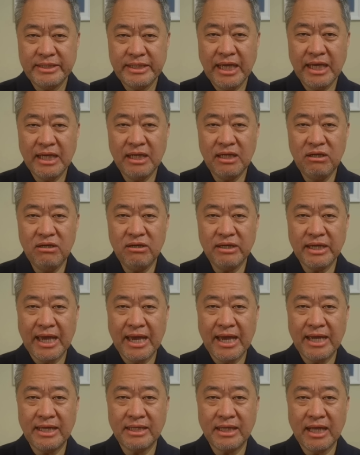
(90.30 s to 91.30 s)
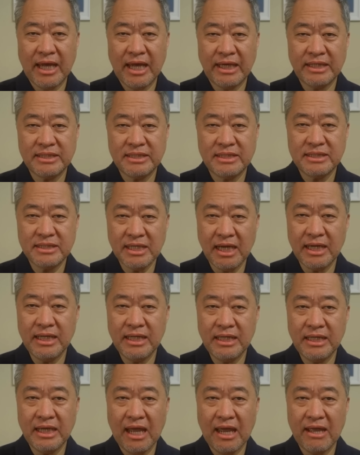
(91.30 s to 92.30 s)
take a look at a
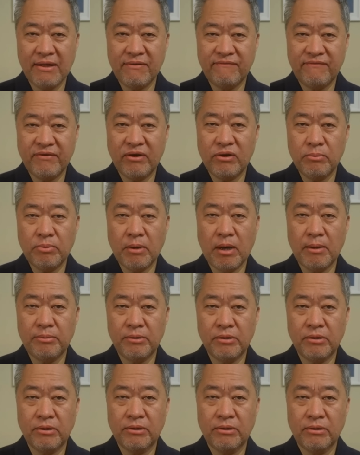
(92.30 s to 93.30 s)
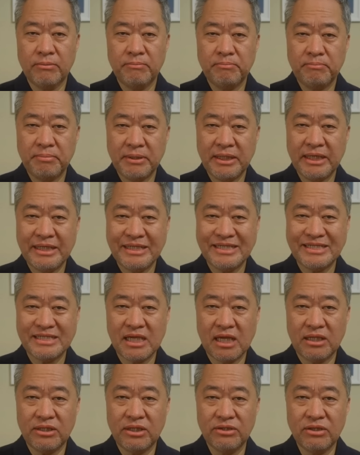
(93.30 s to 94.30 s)
stunning and very popular piece,
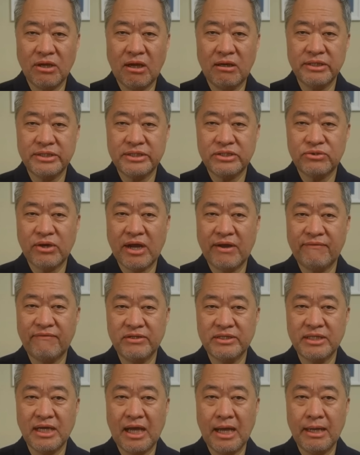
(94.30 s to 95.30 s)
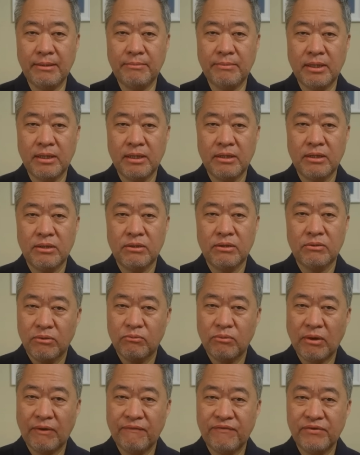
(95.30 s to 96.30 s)
the Nautilus Travel Time,
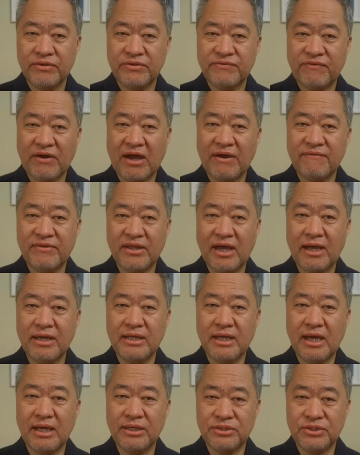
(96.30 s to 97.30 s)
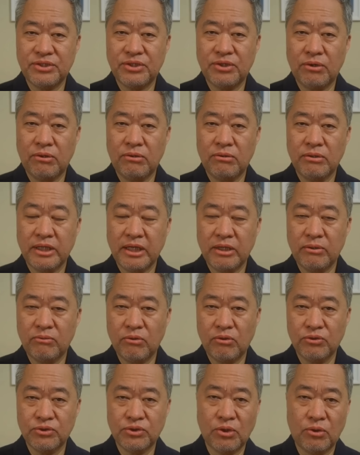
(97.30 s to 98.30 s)
reference 5990 in
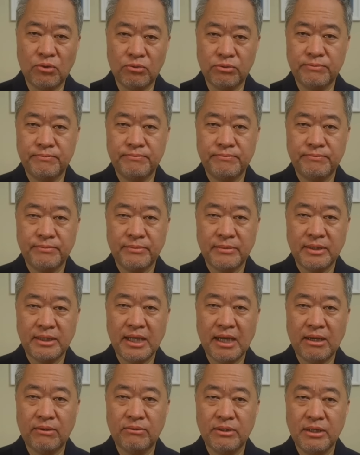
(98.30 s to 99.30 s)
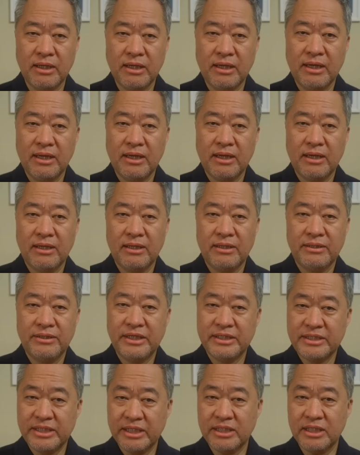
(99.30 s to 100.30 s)
rose gold. Now,
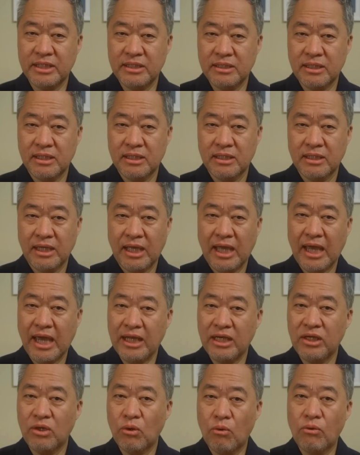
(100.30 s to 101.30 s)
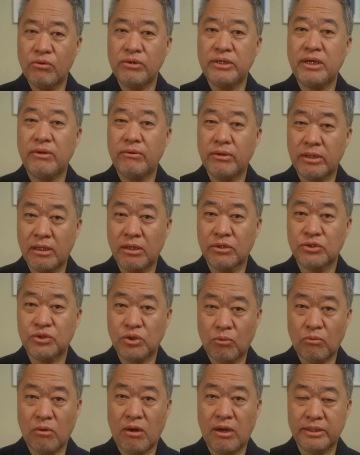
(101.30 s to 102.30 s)
this isn't any ordinary
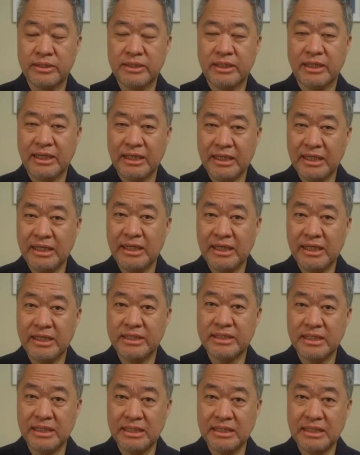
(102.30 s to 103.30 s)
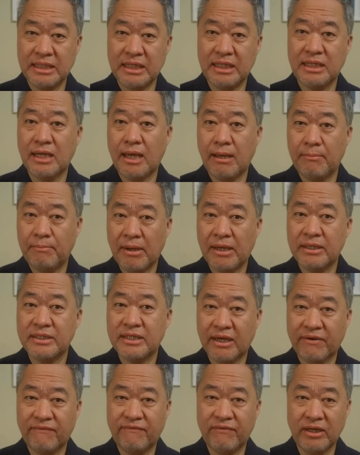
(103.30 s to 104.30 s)
luxury watch. It is indeed a
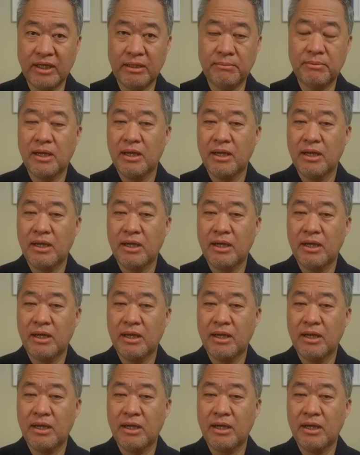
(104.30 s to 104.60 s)
Patek Philippe.